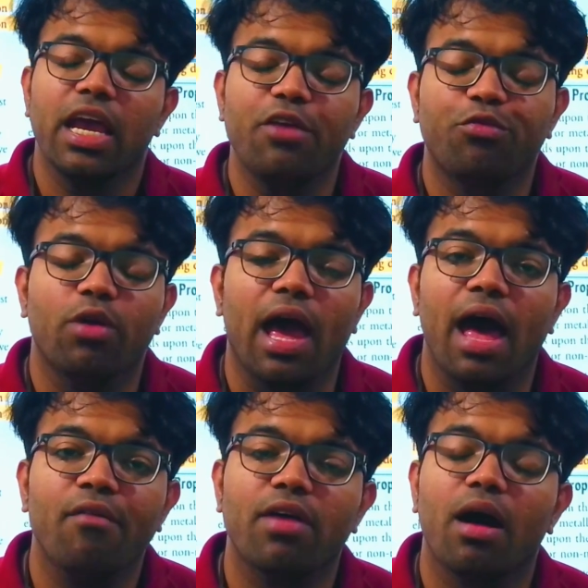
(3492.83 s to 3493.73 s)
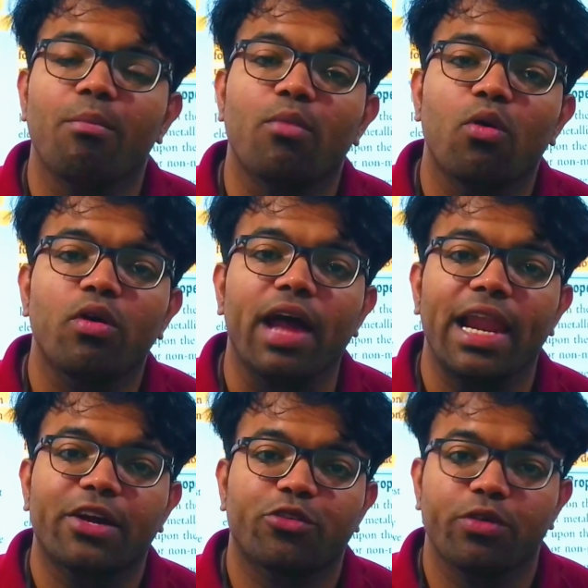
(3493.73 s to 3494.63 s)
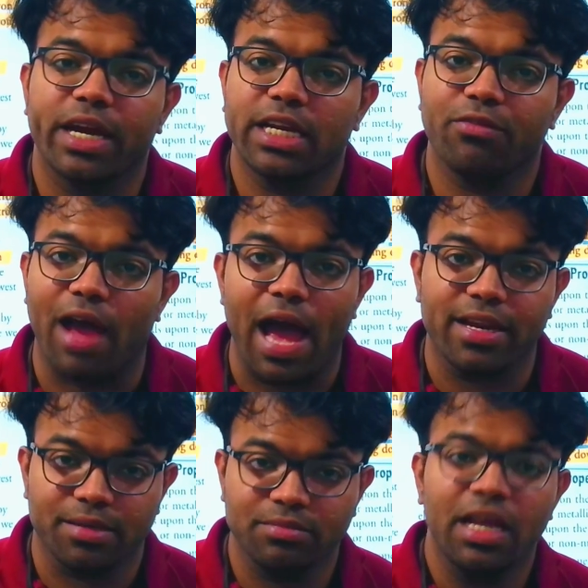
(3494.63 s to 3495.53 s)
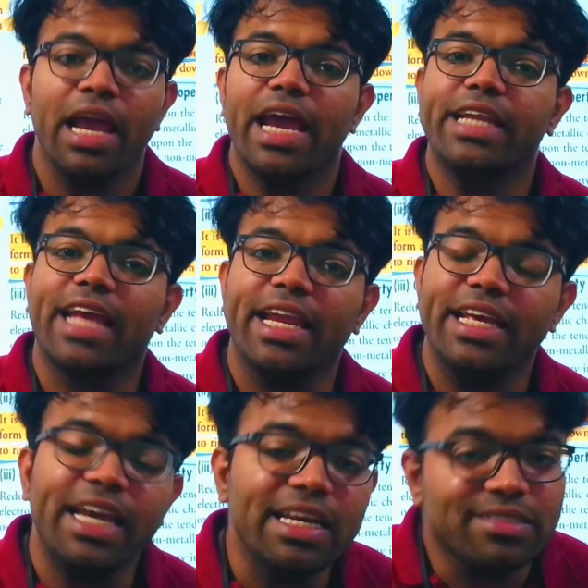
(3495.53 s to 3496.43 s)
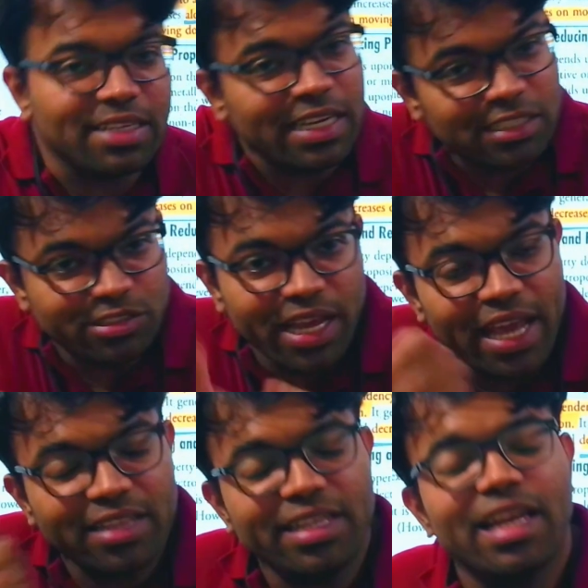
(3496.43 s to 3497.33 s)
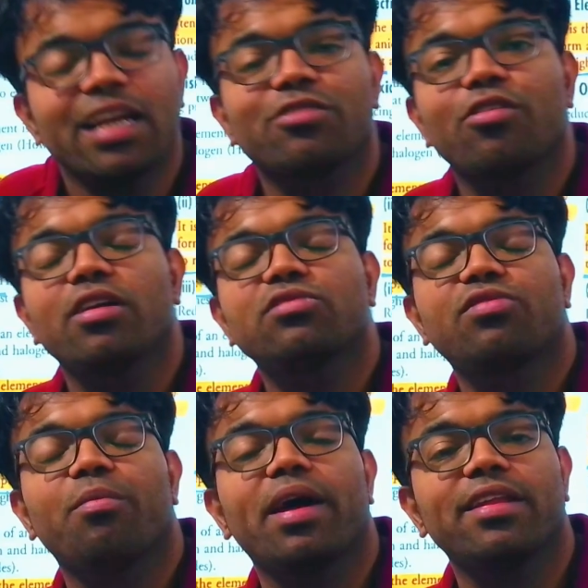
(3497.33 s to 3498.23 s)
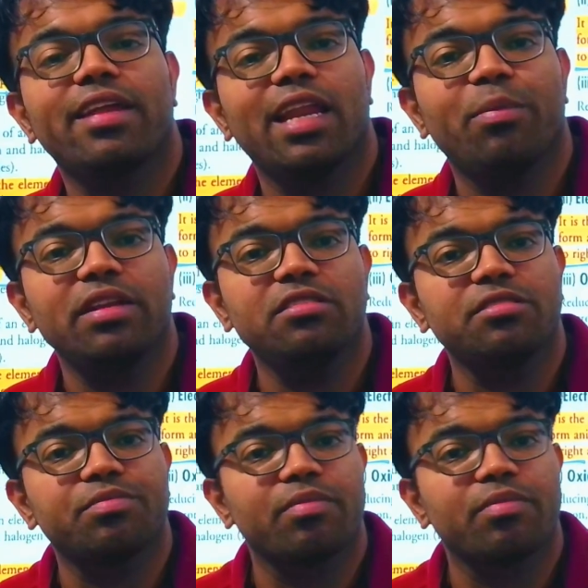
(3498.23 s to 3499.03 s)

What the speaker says: if you have a more electronegative atom, it can easily take the electrons from another element.